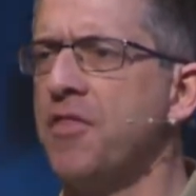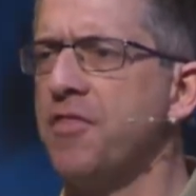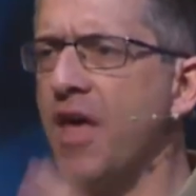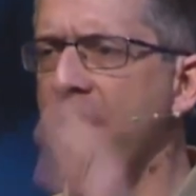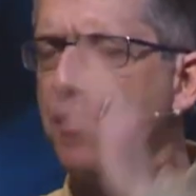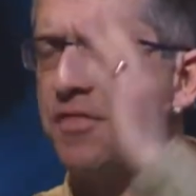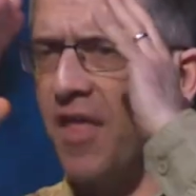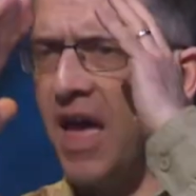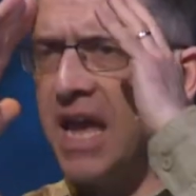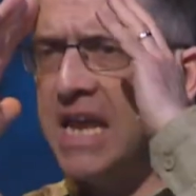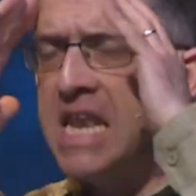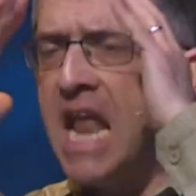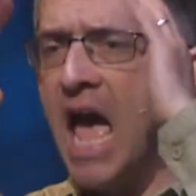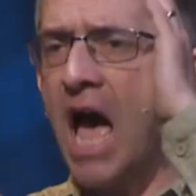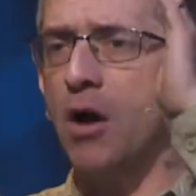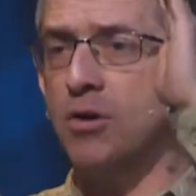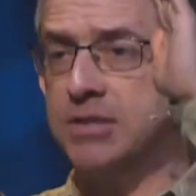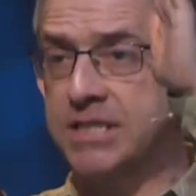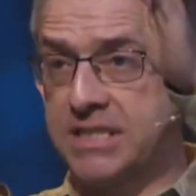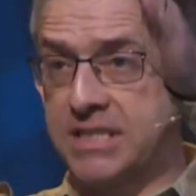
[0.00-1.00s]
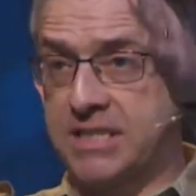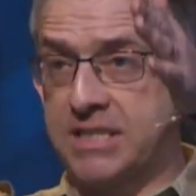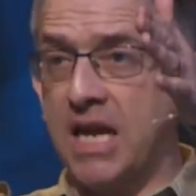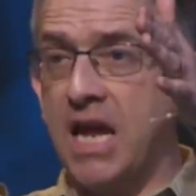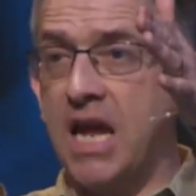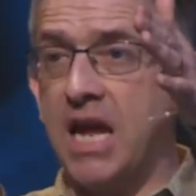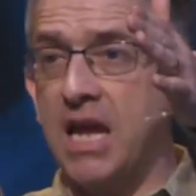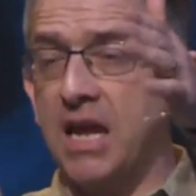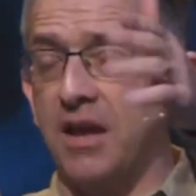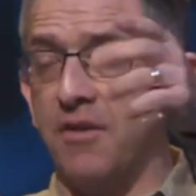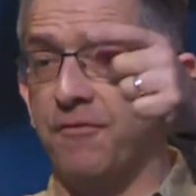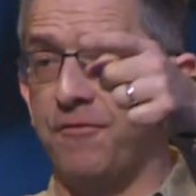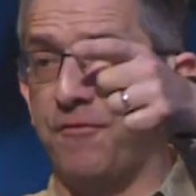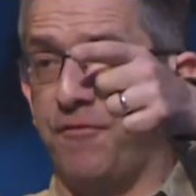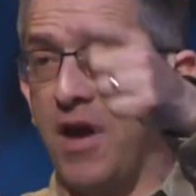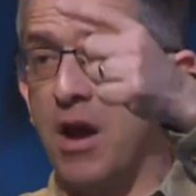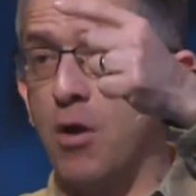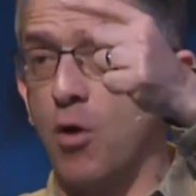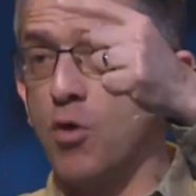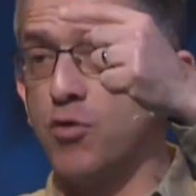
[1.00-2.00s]
that they now see
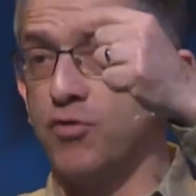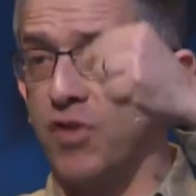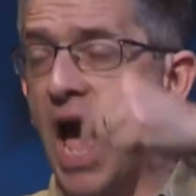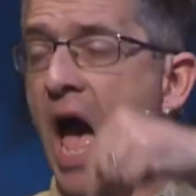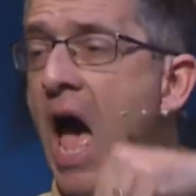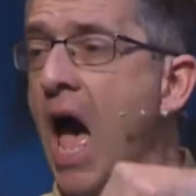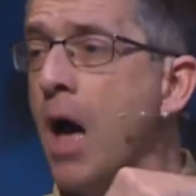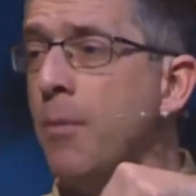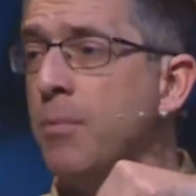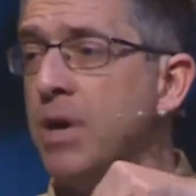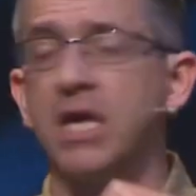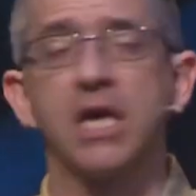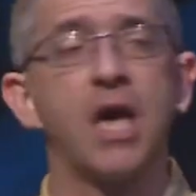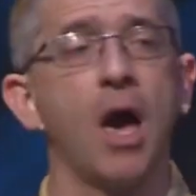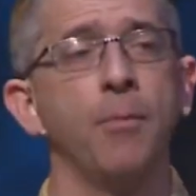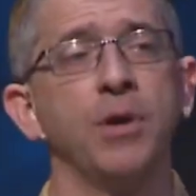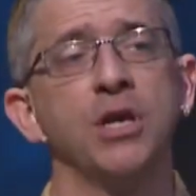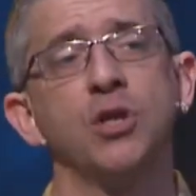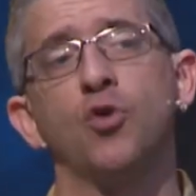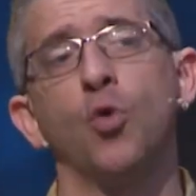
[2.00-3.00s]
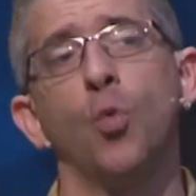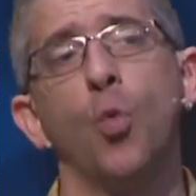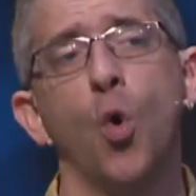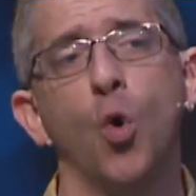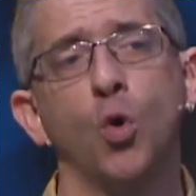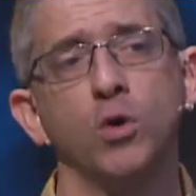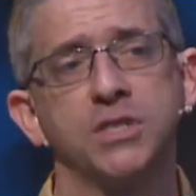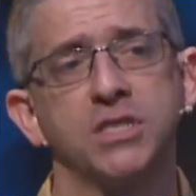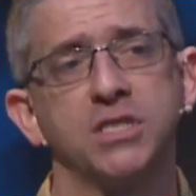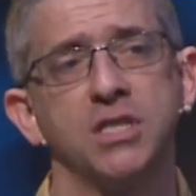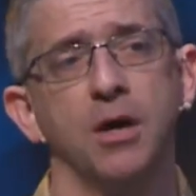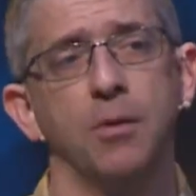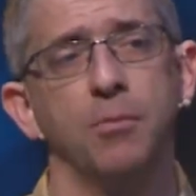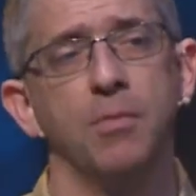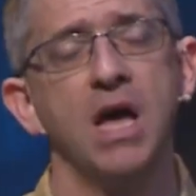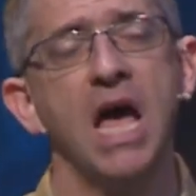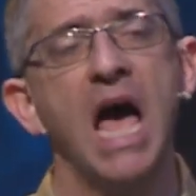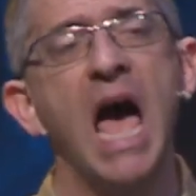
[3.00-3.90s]
Pharaoh's army coming towards them,